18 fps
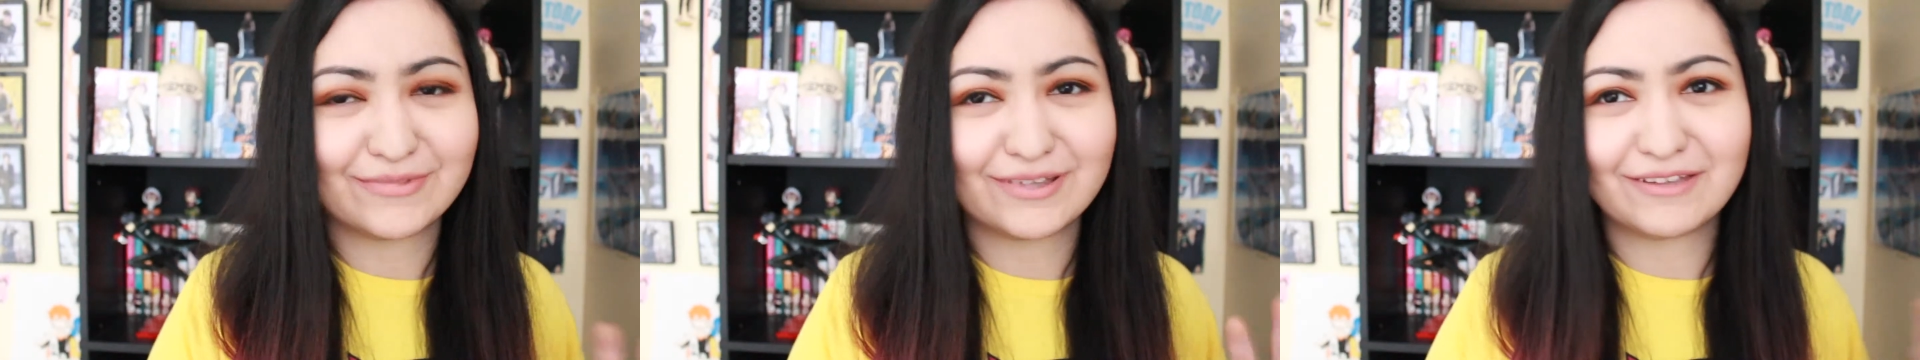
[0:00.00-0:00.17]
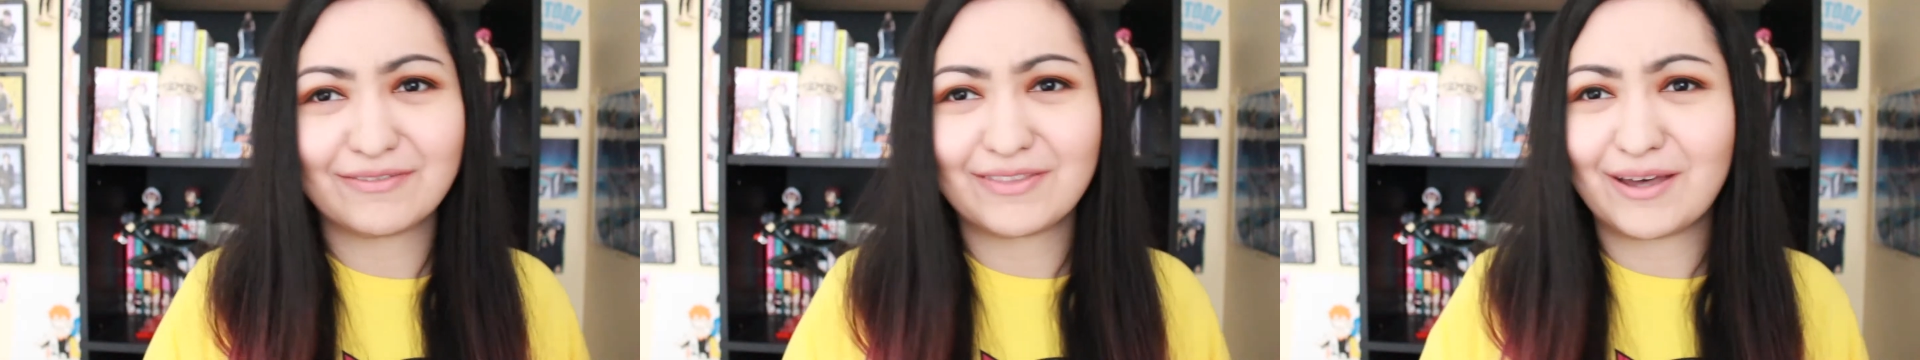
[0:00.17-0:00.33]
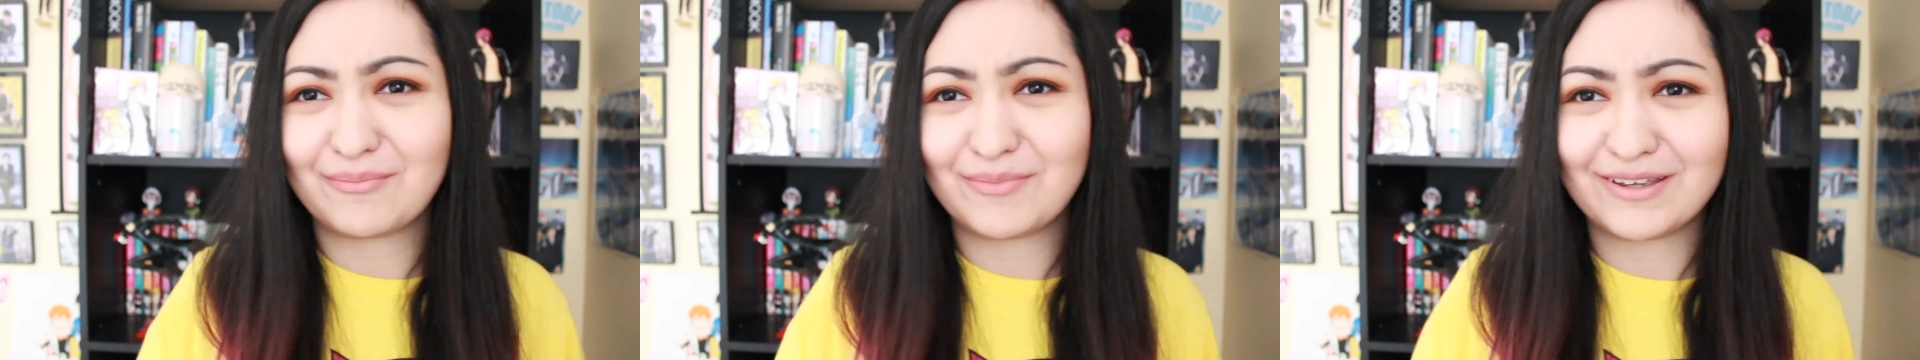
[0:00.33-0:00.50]

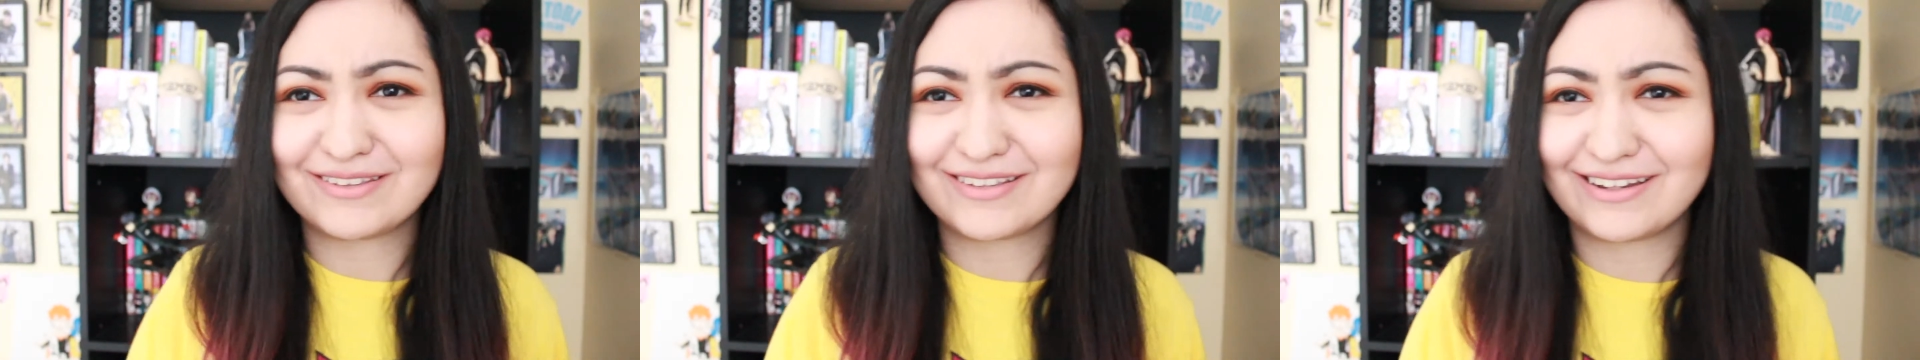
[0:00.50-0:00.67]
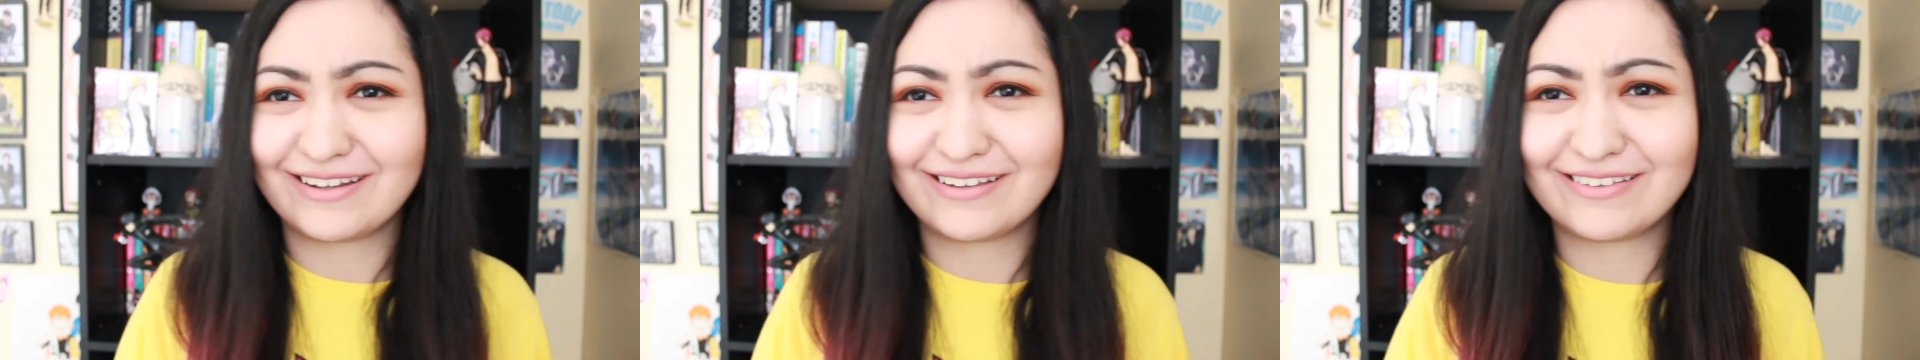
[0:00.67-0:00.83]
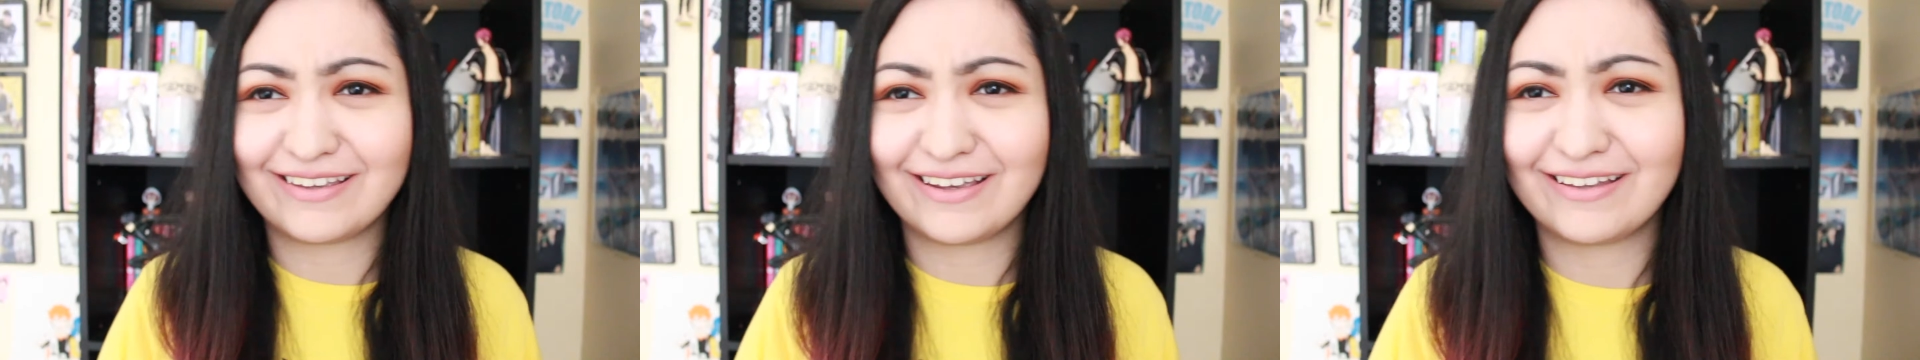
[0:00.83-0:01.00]
if that makes
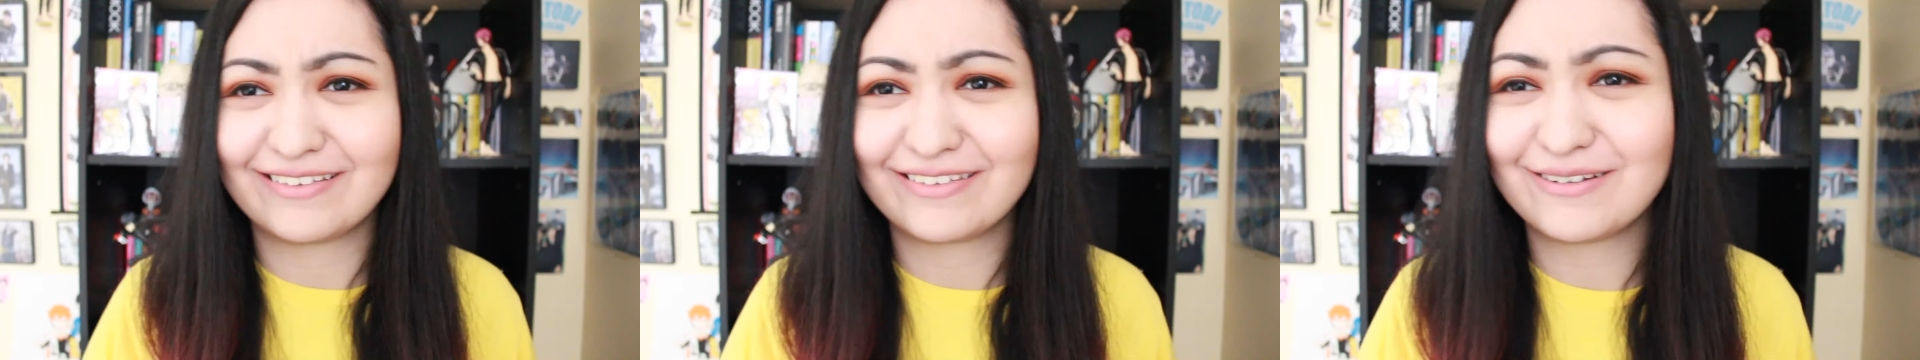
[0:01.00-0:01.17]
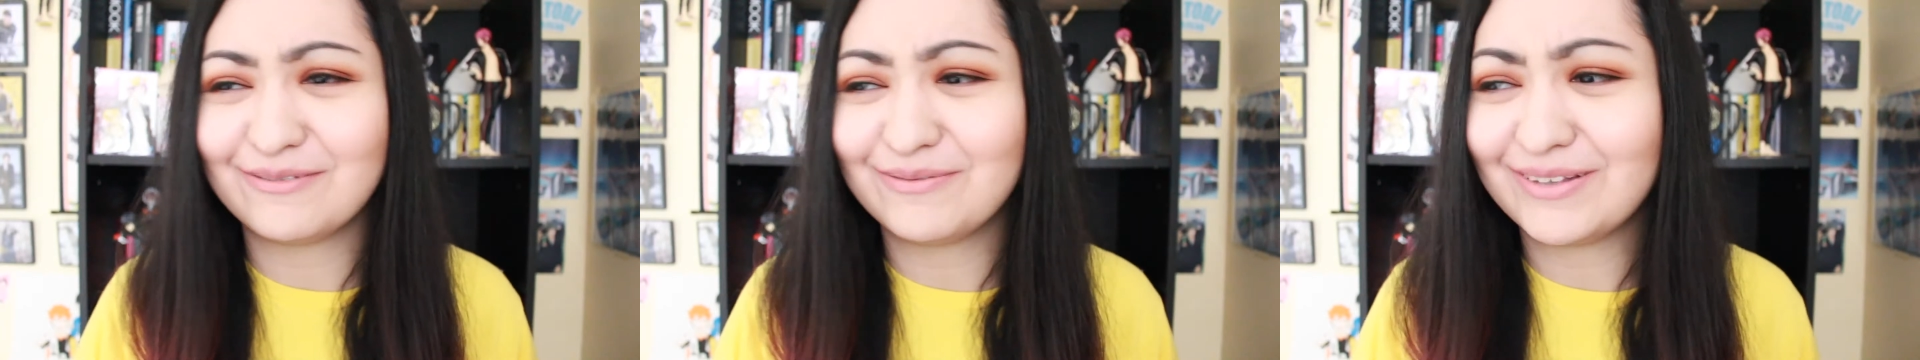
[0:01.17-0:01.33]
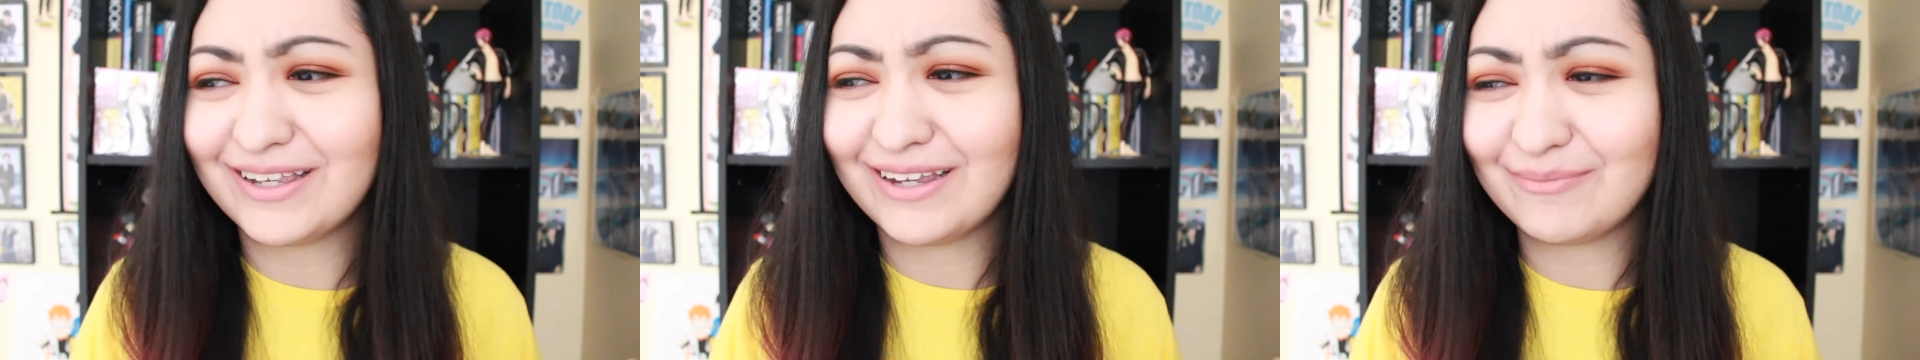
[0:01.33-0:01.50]
any sense.
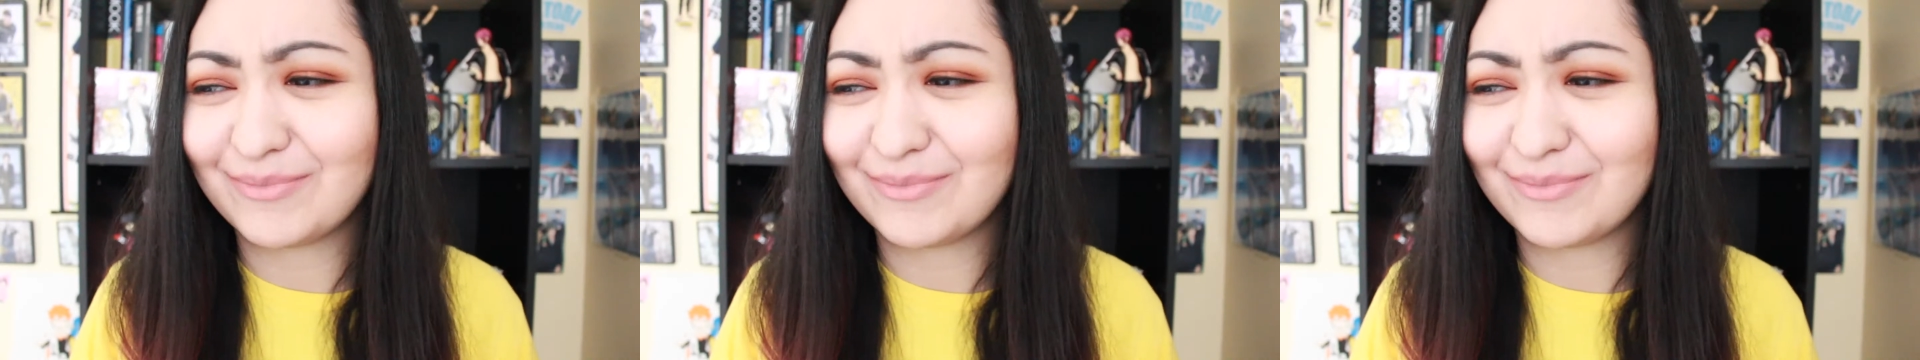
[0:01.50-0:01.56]
Hopefully